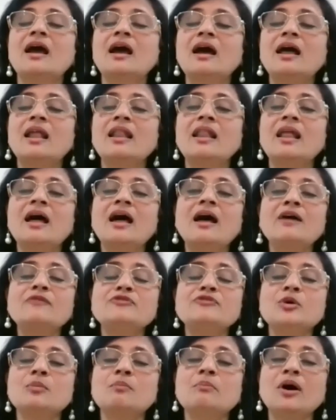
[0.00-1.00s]
Allow
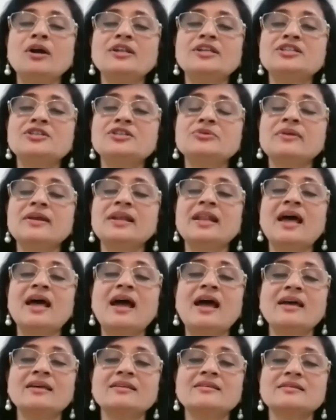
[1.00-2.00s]
your body to
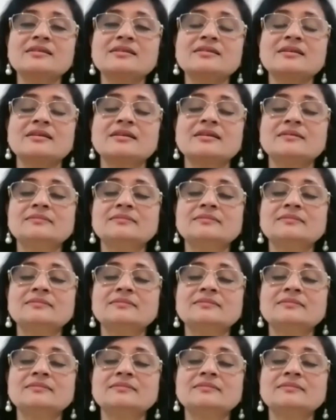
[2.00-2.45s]
relax.